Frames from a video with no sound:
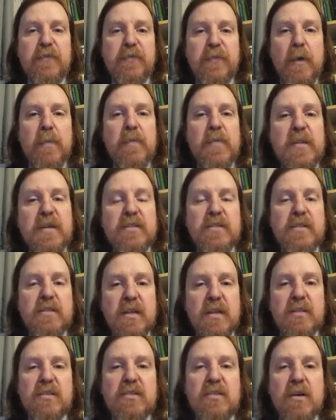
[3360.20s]
from this
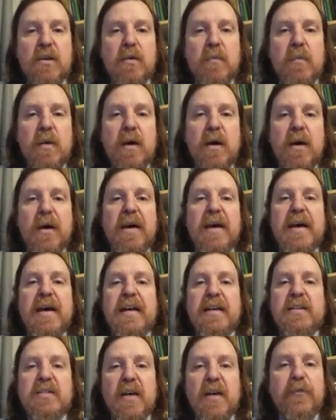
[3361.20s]
system
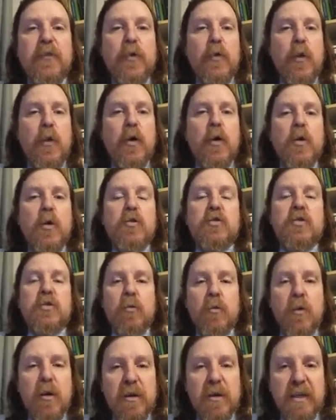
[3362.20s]
except for those
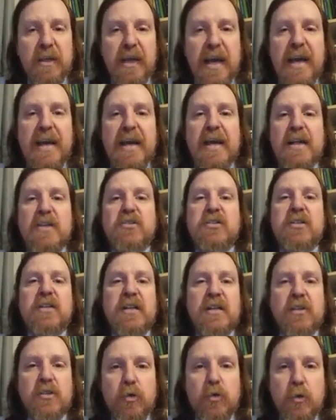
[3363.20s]
who are engaged
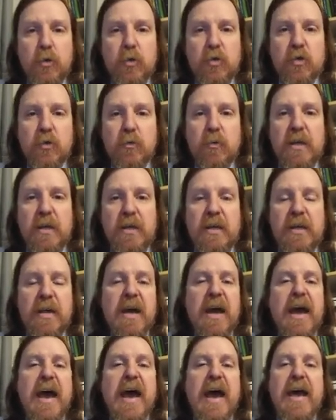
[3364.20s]
in usury
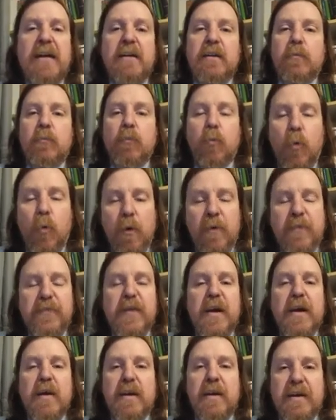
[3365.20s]
and in
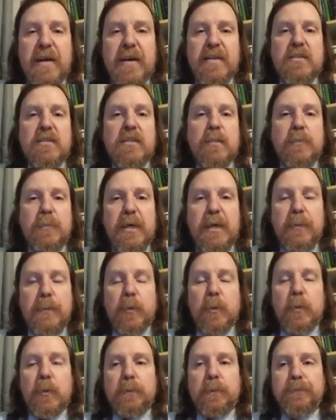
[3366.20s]
warfare against the
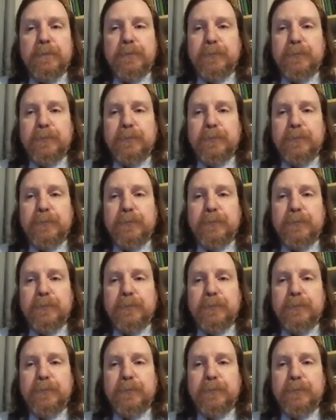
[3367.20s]
people.